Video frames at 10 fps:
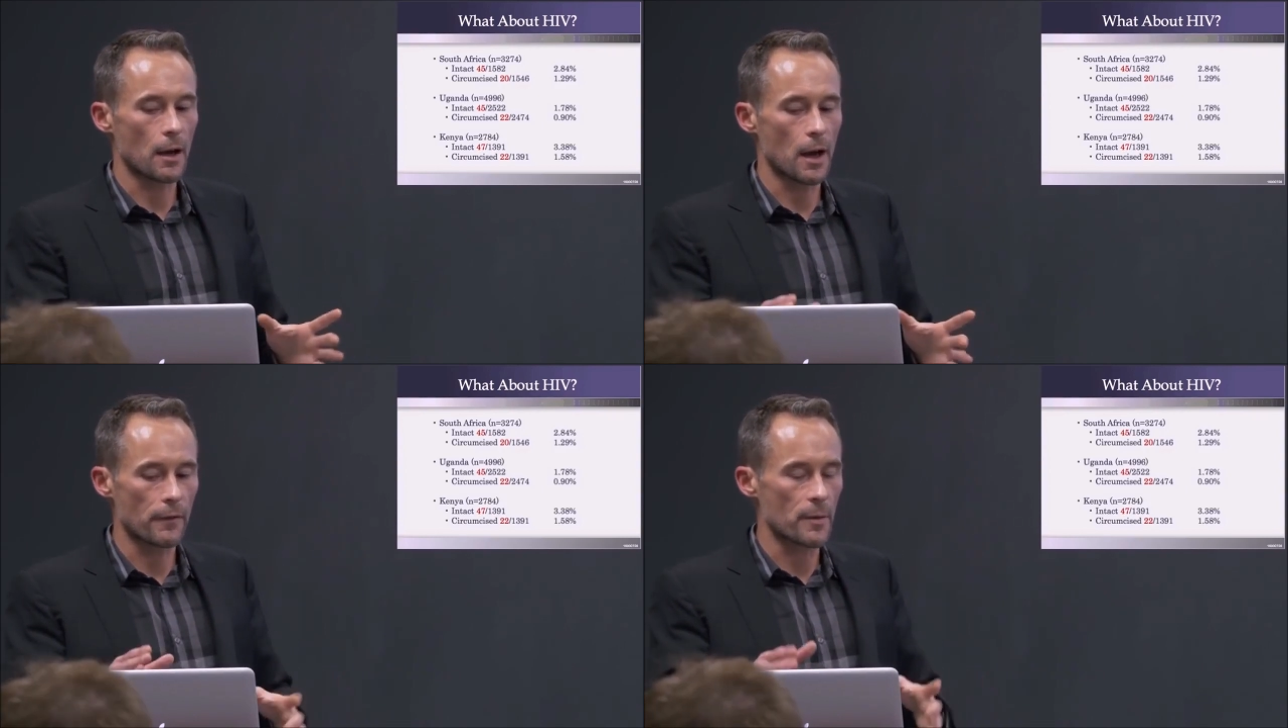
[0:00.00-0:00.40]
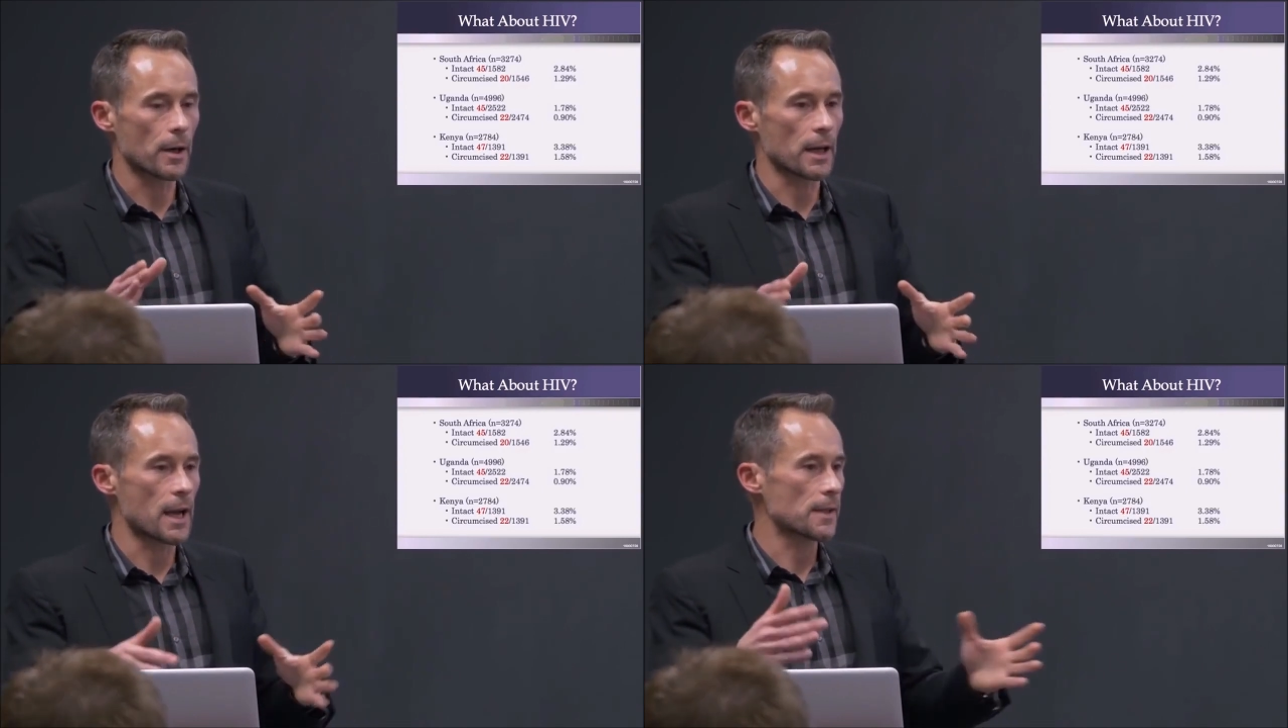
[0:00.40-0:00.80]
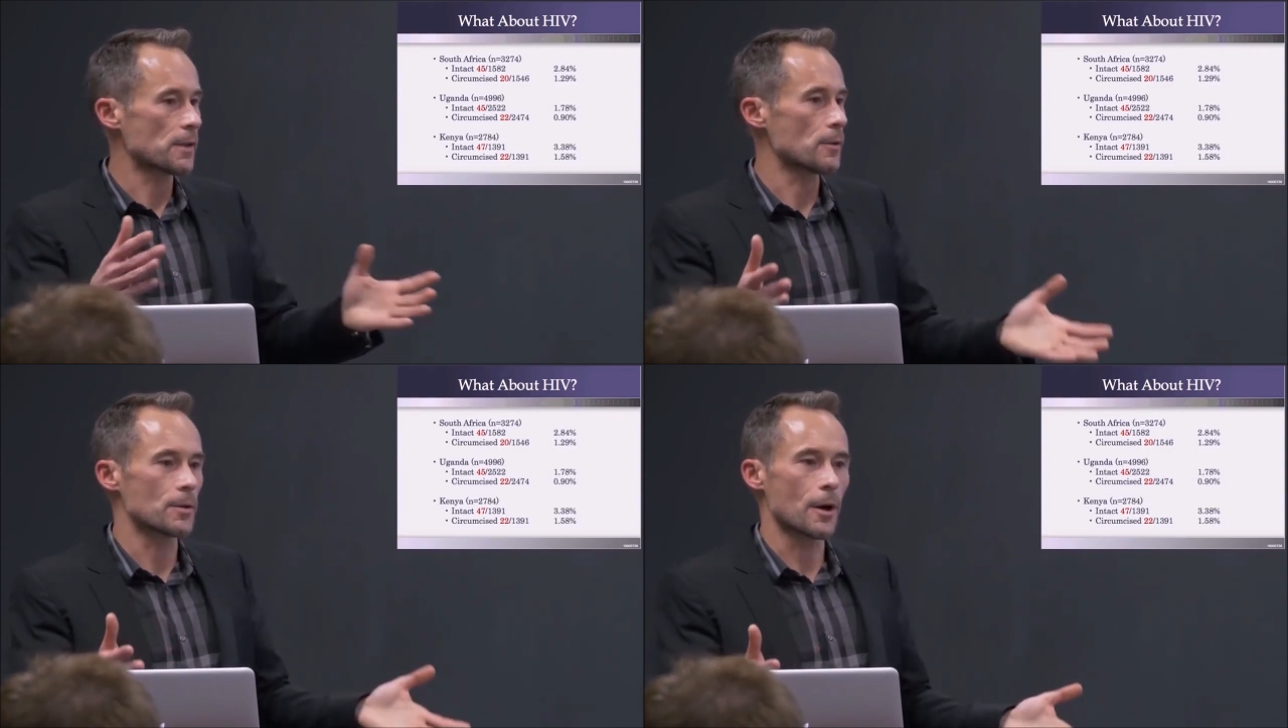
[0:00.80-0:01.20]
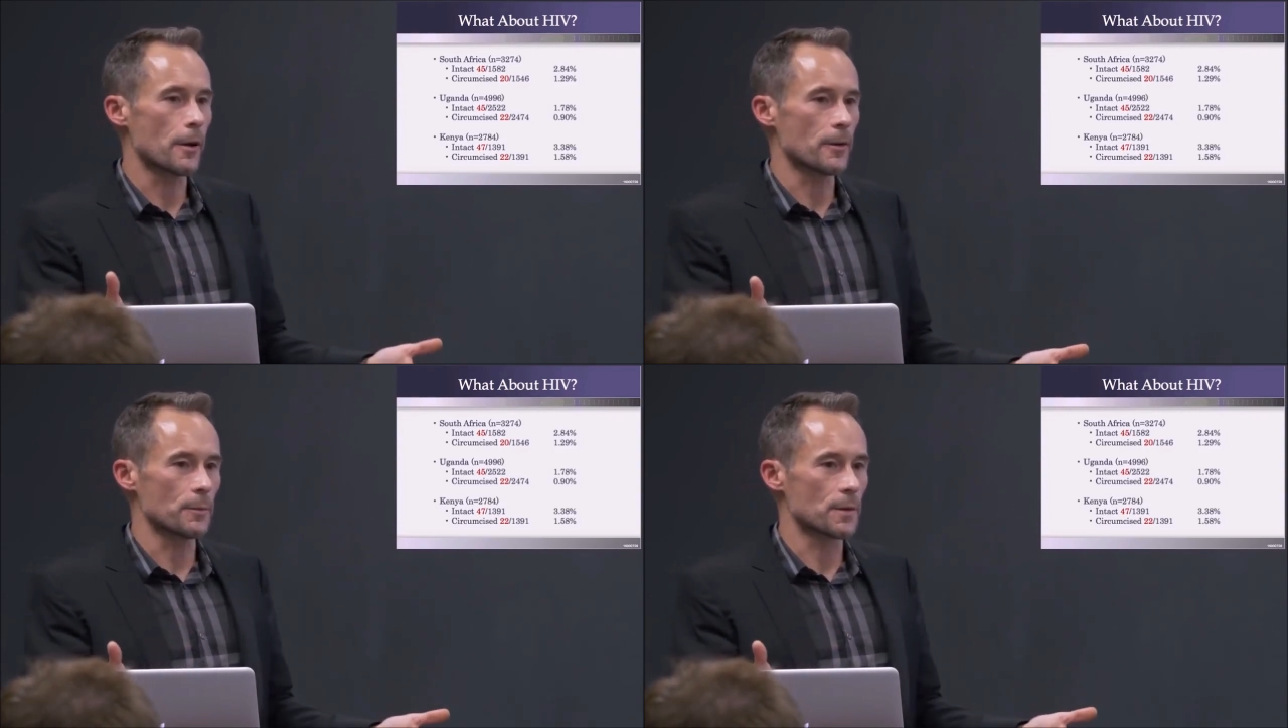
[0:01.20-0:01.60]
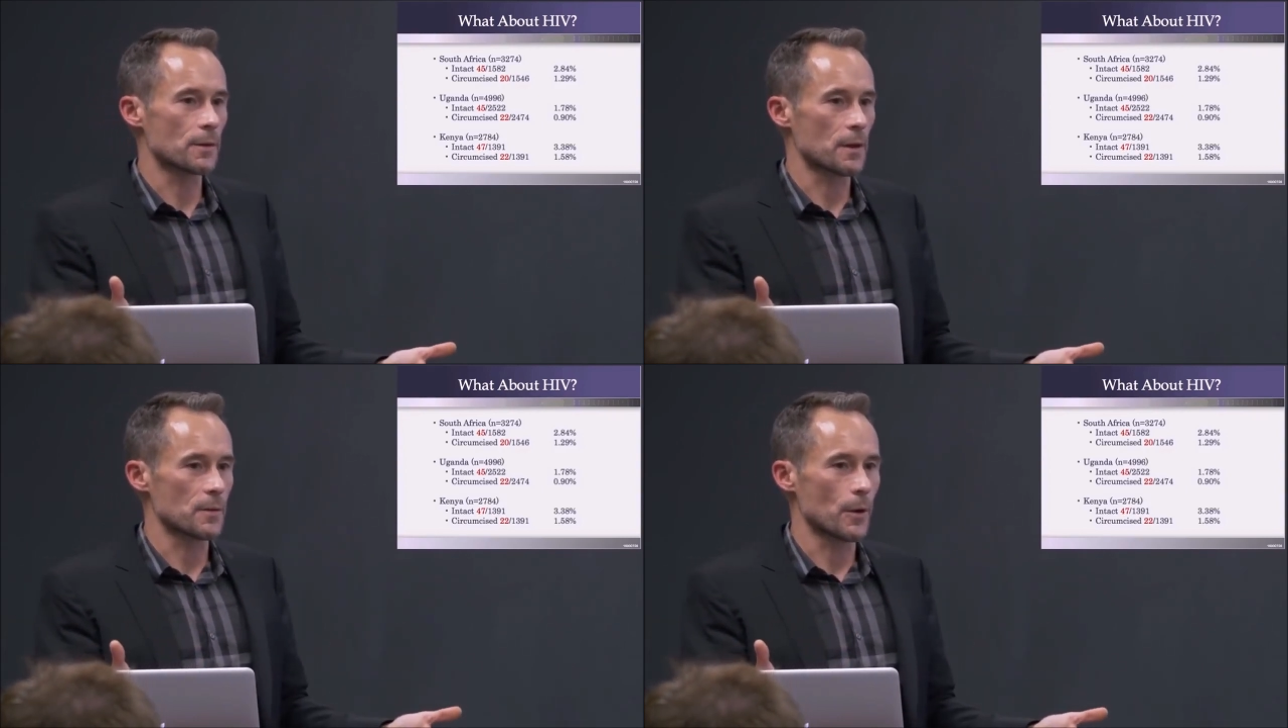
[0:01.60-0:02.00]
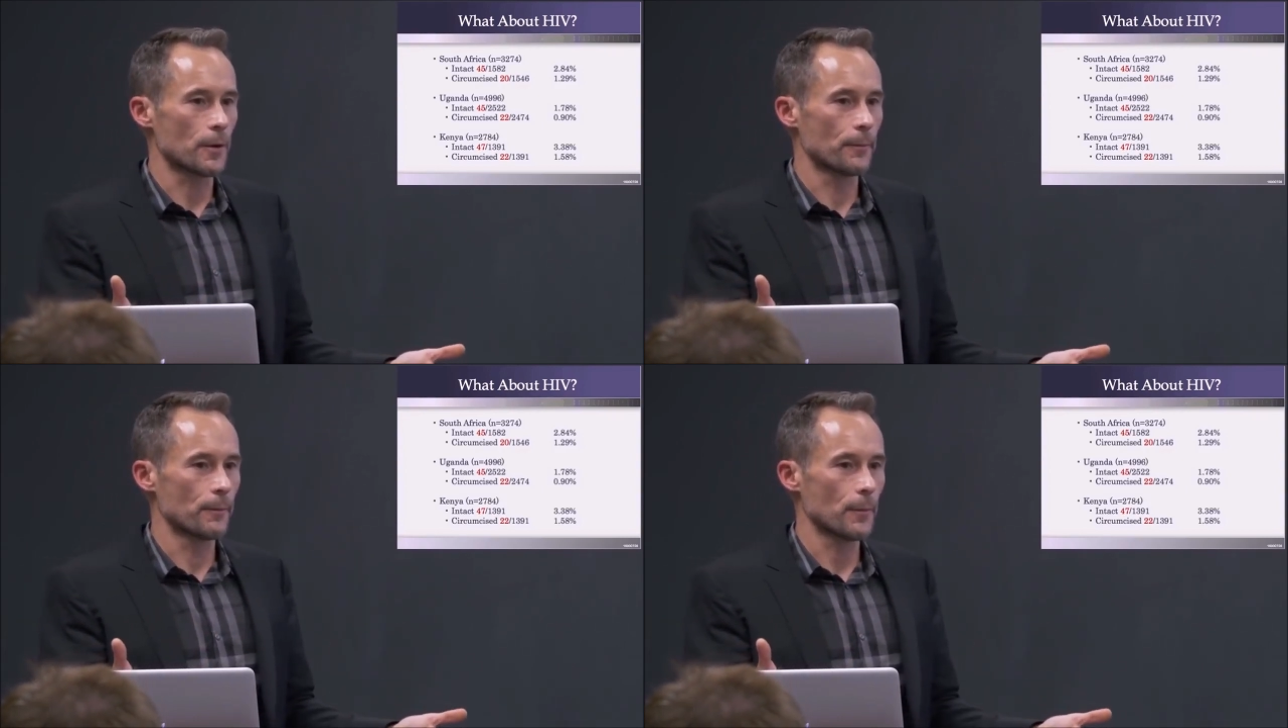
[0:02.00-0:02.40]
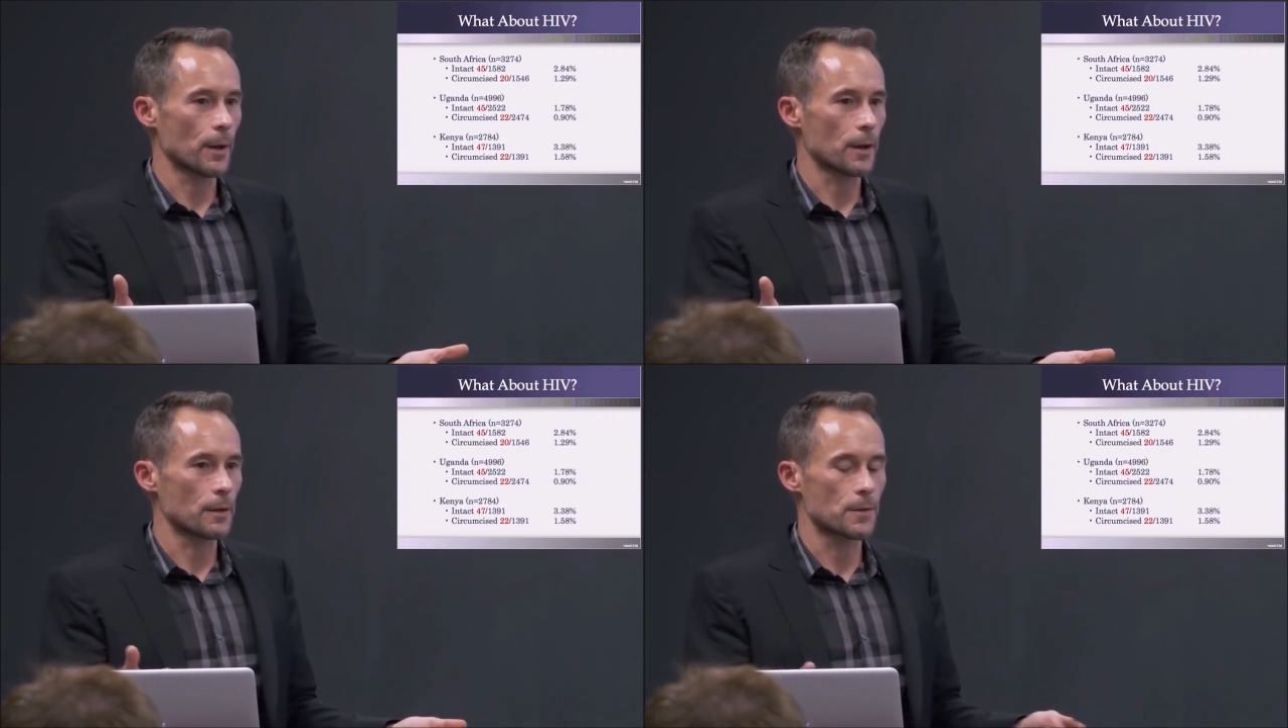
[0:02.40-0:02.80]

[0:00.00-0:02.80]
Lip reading: Everybody has to use condoms as well, okay?